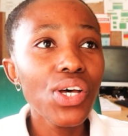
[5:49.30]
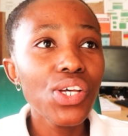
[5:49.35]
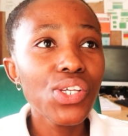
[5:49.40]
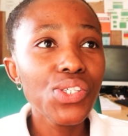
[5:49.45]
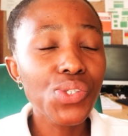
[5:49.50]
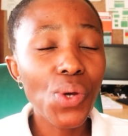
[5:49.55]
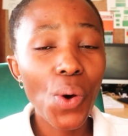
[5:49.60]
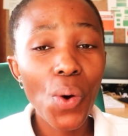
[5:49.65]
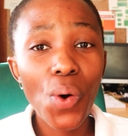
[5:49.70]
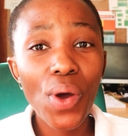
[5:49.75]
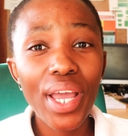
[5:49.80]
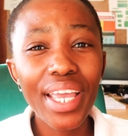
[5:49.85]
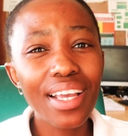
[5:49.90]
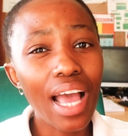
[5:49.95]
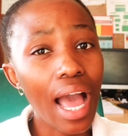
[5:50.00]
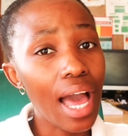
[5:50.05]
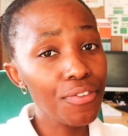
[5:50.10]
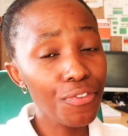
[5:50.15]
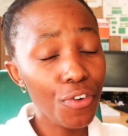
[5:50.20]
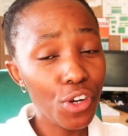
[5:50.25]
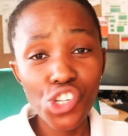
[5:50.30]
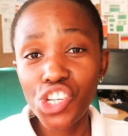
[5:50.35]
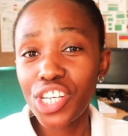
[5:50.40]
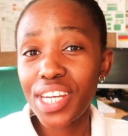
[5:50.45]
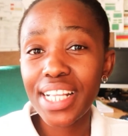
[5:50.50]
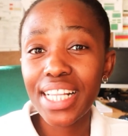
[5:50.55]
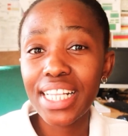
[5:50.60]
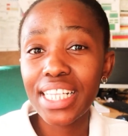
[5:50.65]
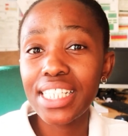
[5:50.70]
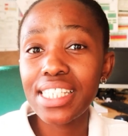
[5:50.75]
So
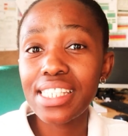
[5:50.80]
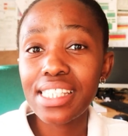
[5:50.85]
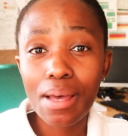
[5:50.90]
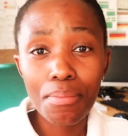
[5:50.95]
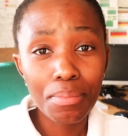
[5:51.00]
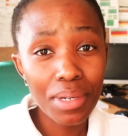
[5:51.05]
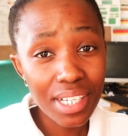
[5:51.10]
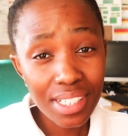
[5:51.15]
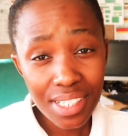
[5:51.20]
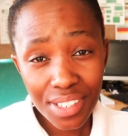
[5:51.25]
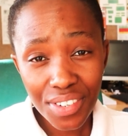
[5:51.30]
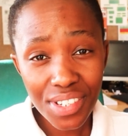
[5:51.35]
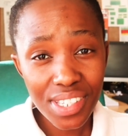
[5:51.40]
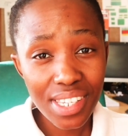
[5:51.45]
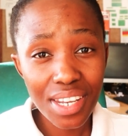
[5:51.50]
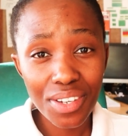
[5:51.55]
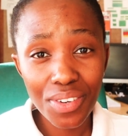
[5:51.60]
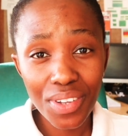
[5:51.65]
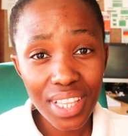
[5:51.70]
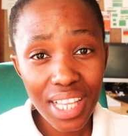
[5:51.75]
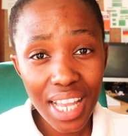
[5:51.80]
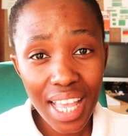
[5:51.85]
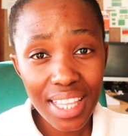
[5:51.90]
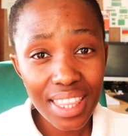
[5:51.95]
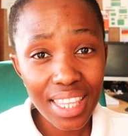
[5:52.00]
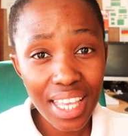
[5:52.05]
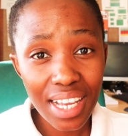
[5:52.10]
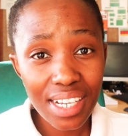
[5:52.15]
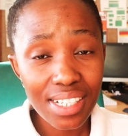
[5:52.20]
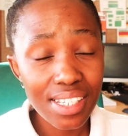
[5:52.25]
unfortunately, some lecturers are not
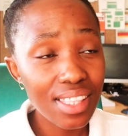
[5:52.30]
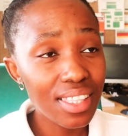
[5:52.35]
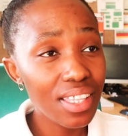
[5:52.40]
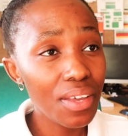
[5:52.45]
like that.